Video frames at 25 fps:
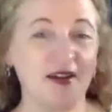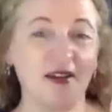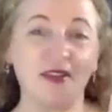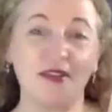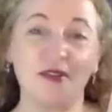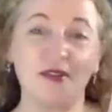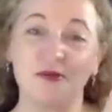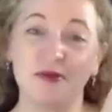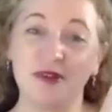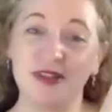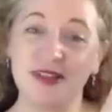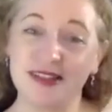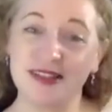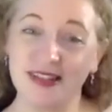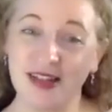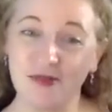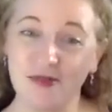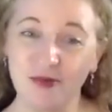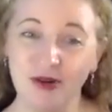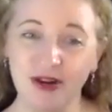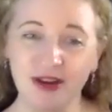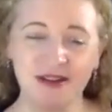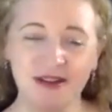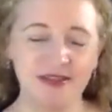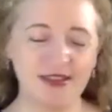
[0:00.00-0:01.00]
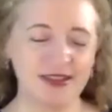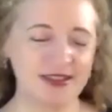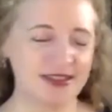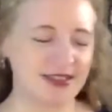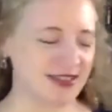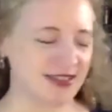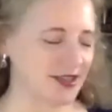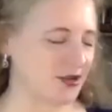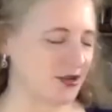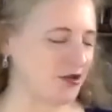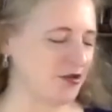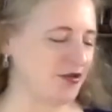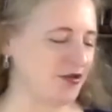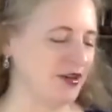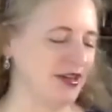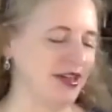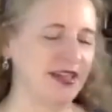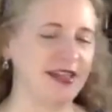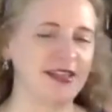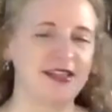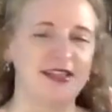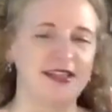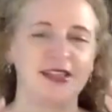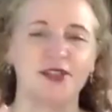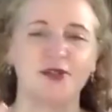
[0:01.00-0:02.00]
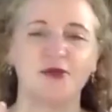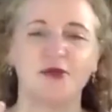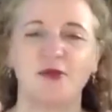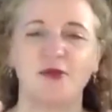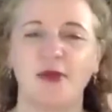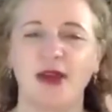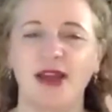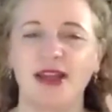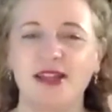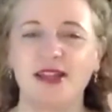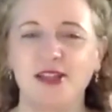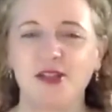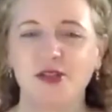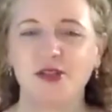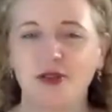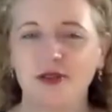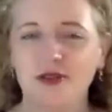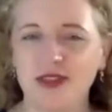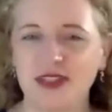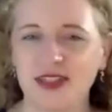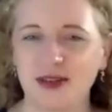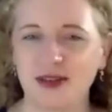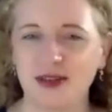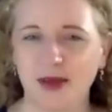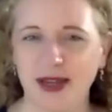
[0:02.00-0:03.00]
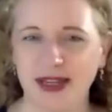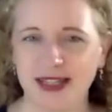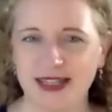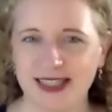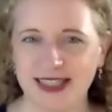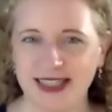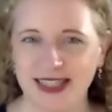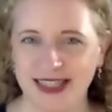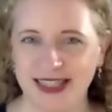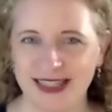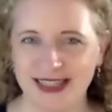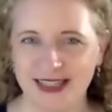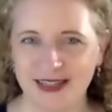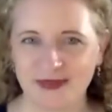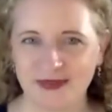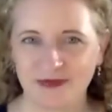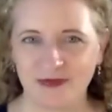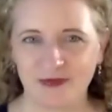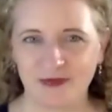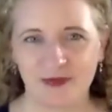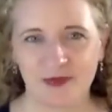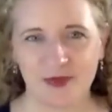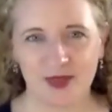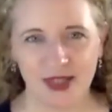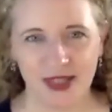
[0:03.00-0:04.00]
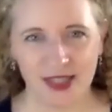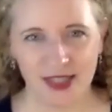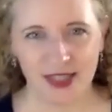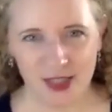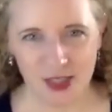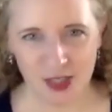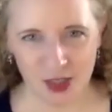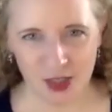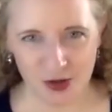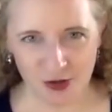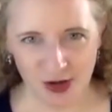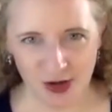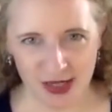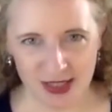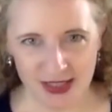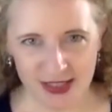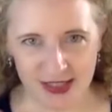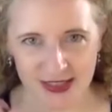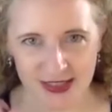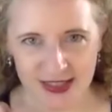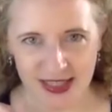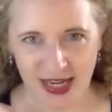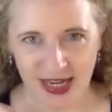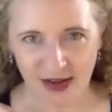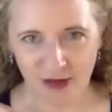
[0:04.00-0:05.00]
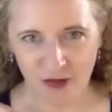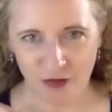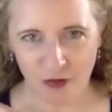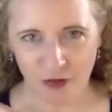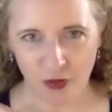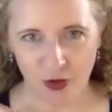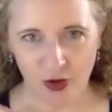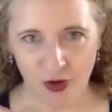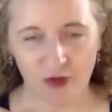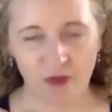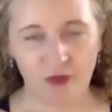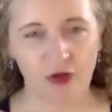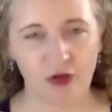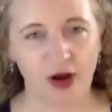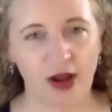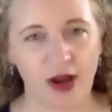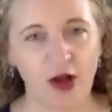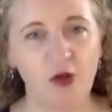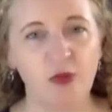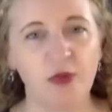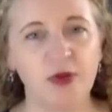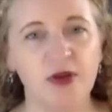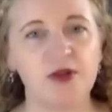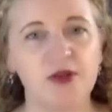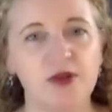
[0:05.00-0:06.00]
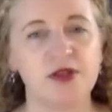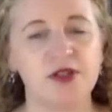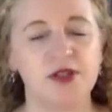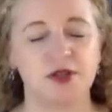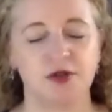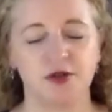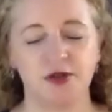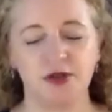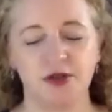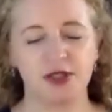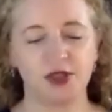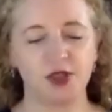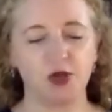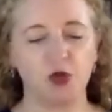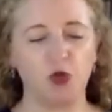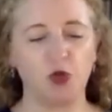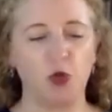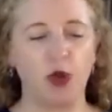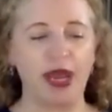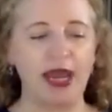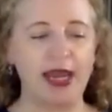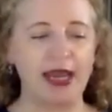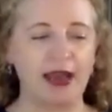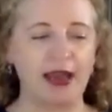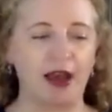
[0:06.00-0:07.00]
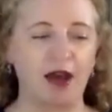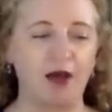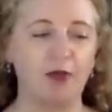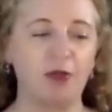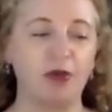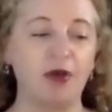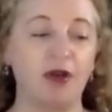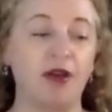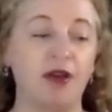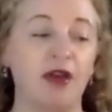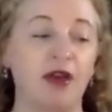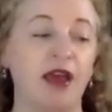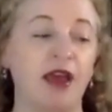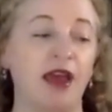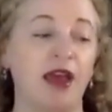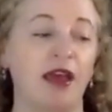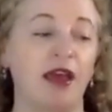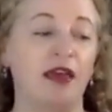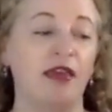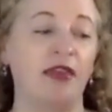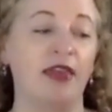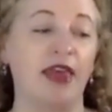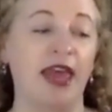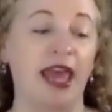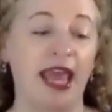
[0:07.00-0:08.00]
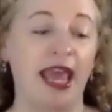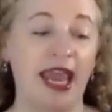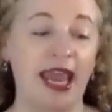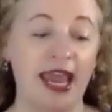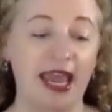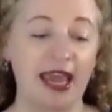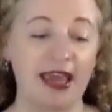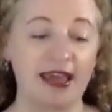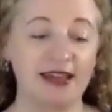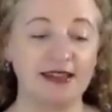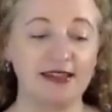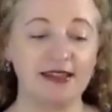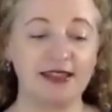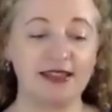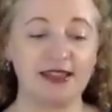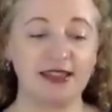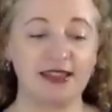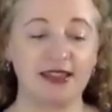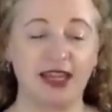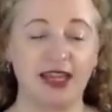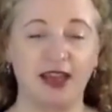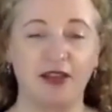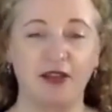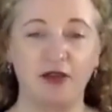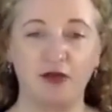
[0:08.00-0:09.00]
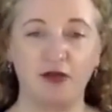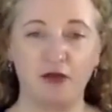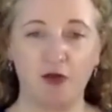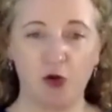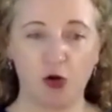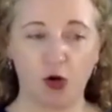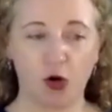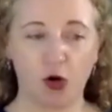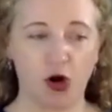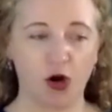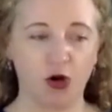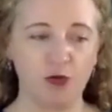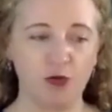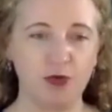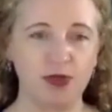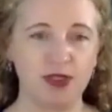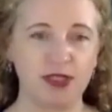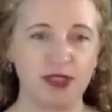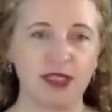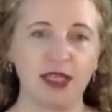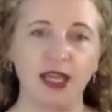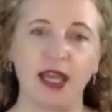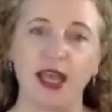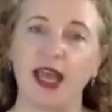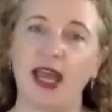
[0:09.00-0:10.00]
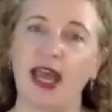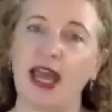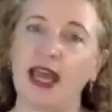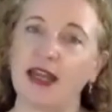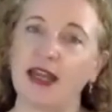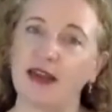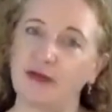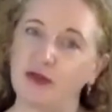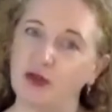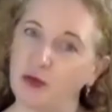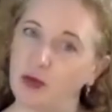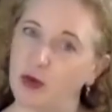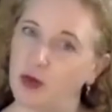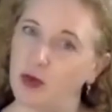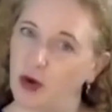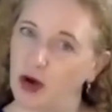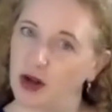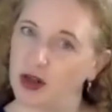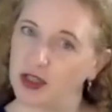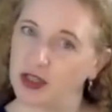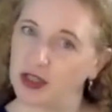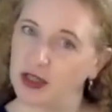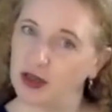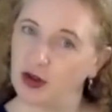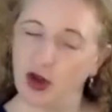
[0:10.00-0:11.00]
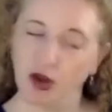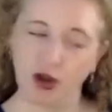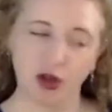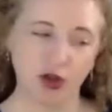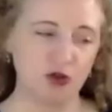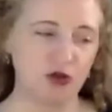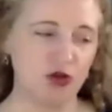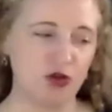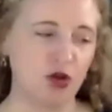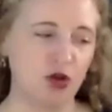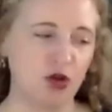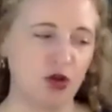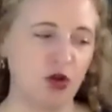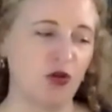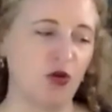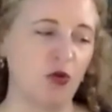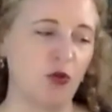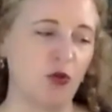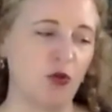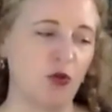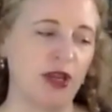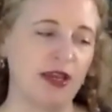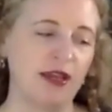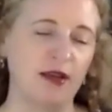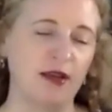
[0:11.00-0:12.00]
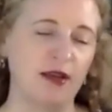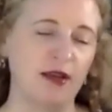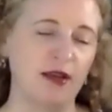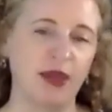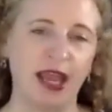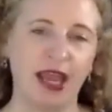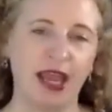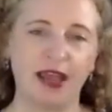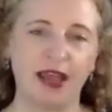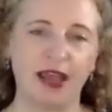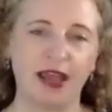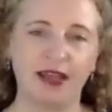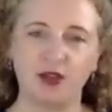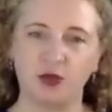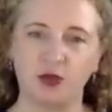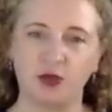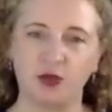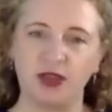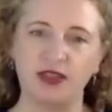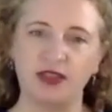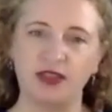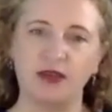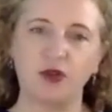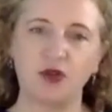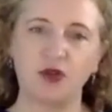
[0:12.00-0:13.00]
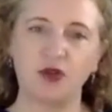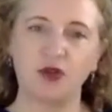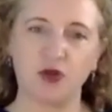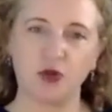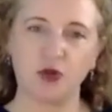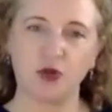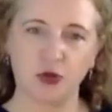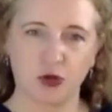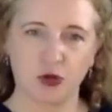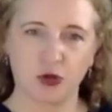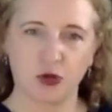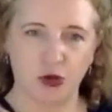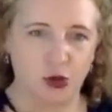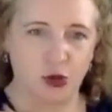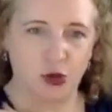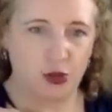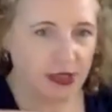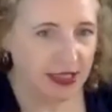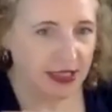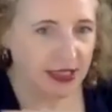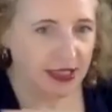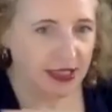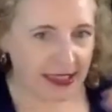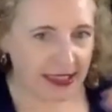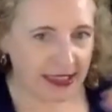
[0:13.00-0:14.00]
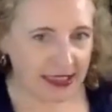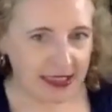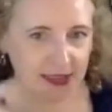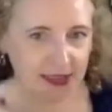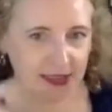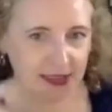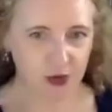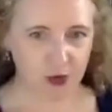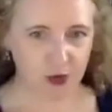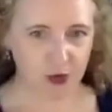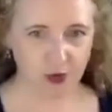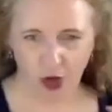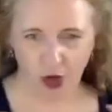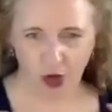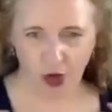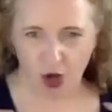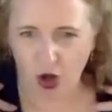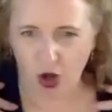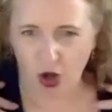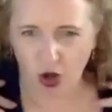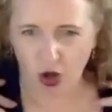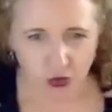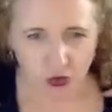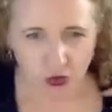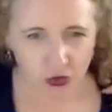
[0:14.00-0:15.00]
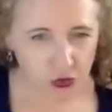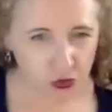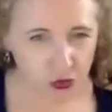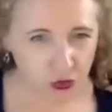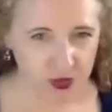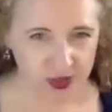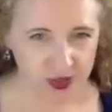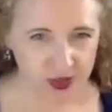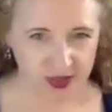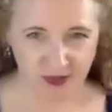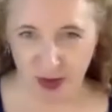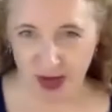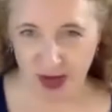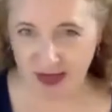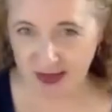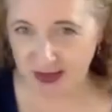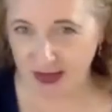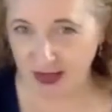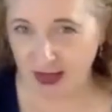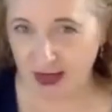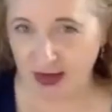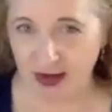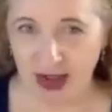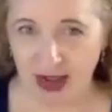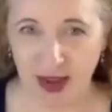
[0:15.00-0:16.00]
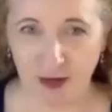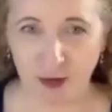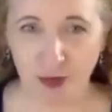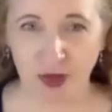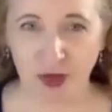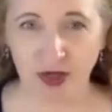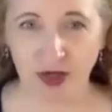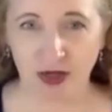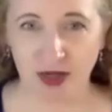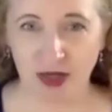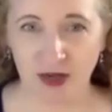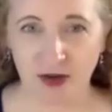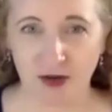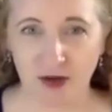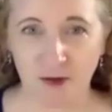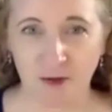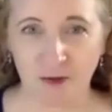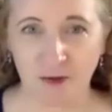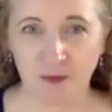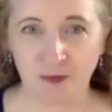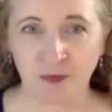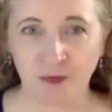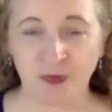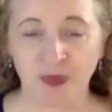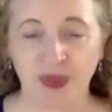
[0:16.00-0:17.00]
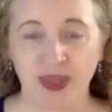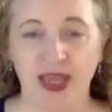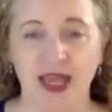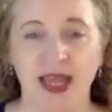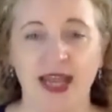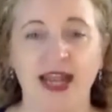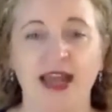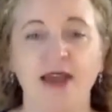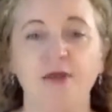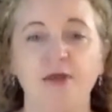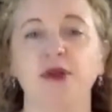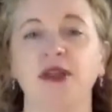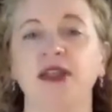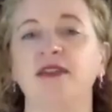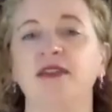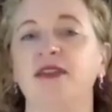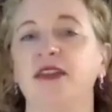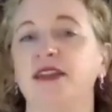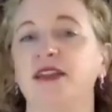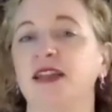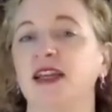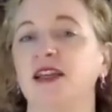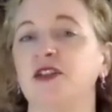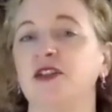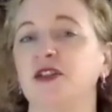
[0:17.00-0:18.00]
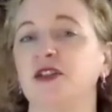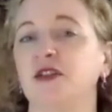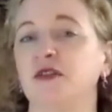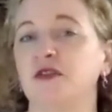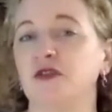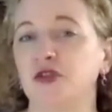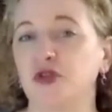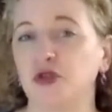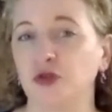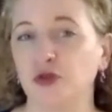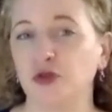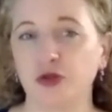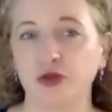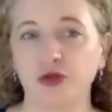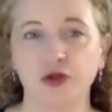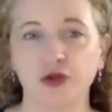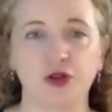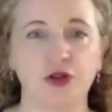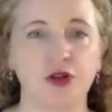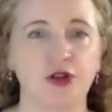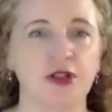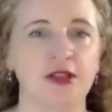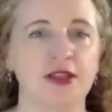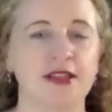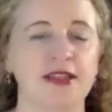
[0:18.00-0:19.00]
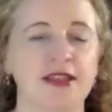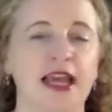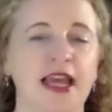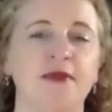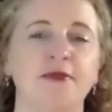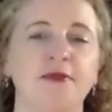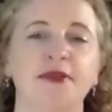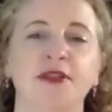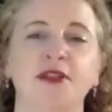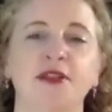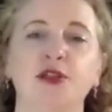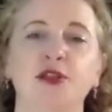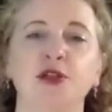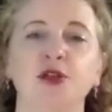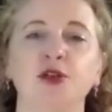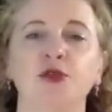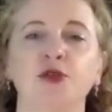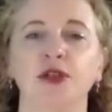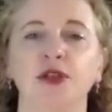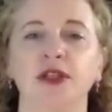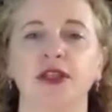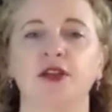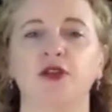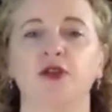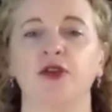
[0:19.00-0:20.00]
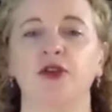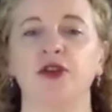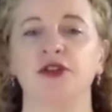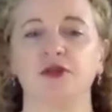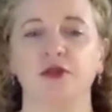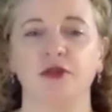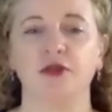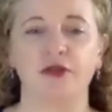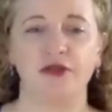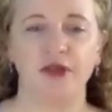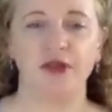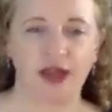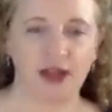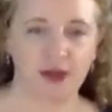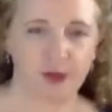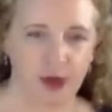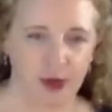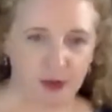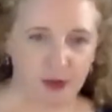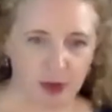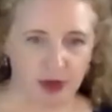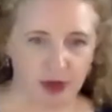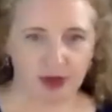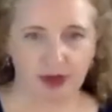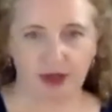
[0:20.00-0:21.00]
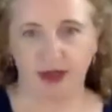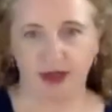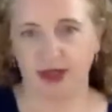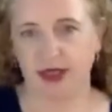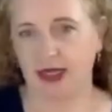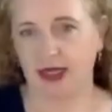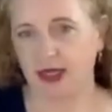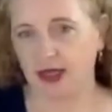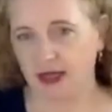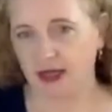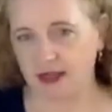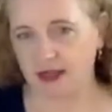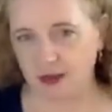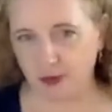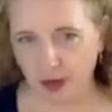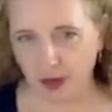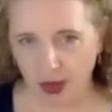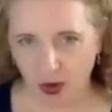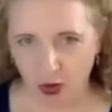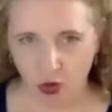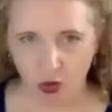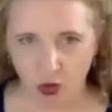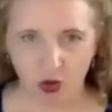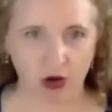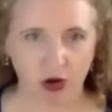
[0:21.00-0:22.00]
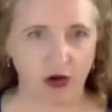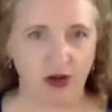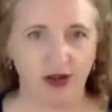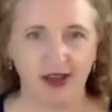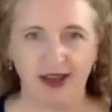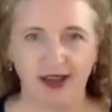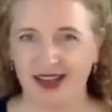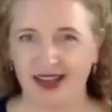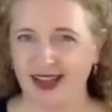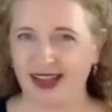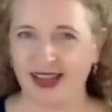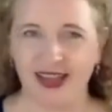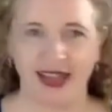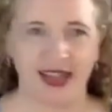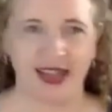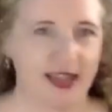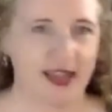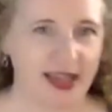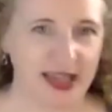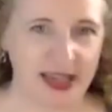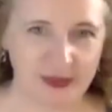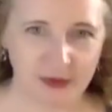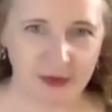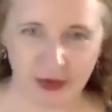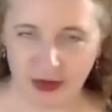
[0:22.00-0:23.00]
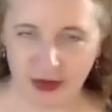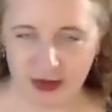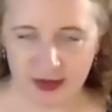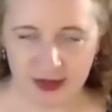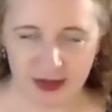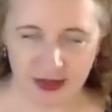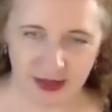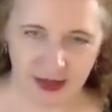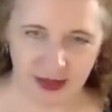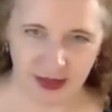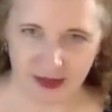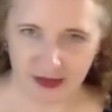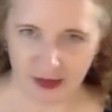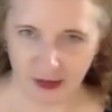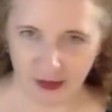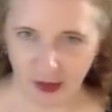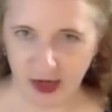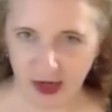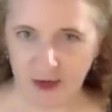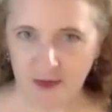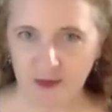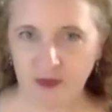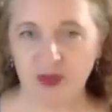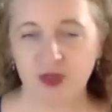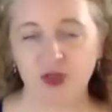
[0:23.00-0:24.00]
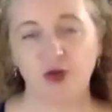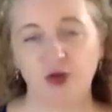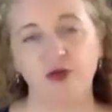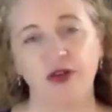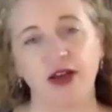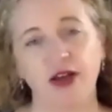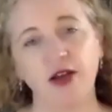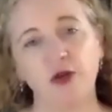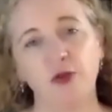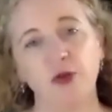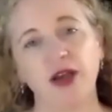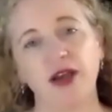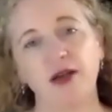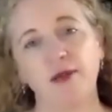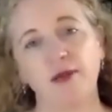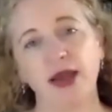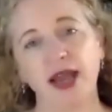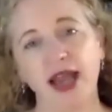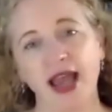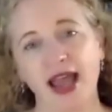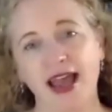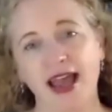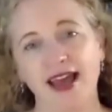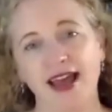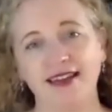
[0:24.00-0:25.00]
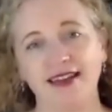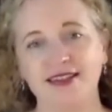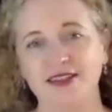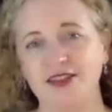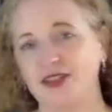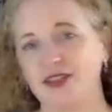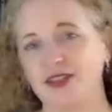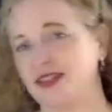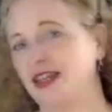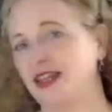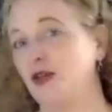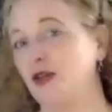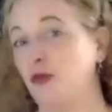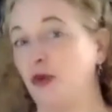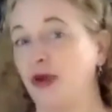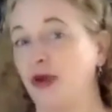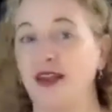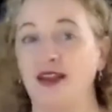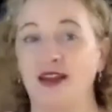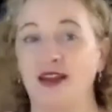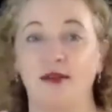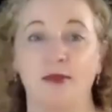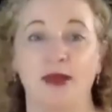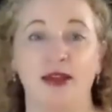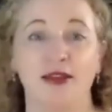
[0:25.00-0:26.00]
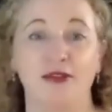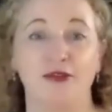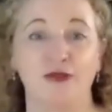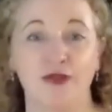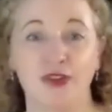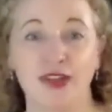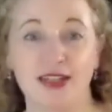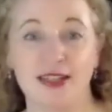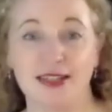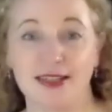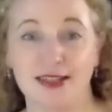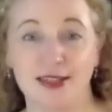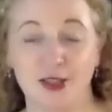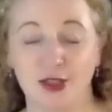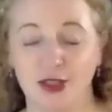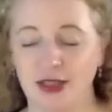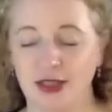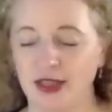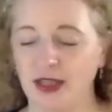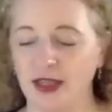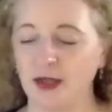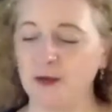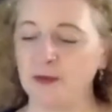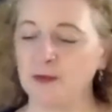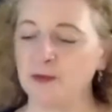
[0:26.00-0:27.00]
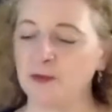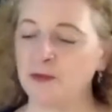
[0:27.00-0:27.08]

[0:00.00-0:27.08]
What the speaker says: The reason I'm wearing this, though, is to remind you of some ideas. Two ideas I have for you for helping your students to wake up the hands and the forearms. And if you've been watching along, you know that waking up the hands wakes up the shoulder girdle, deals with all sorts of mess that can happen in here. And I believe that tension in the shoulder girdle is absolutely going to affect my ability to connect in my core. Everything's connected, right? So if I can wake up my hands, just like waking up my feet is a good thing,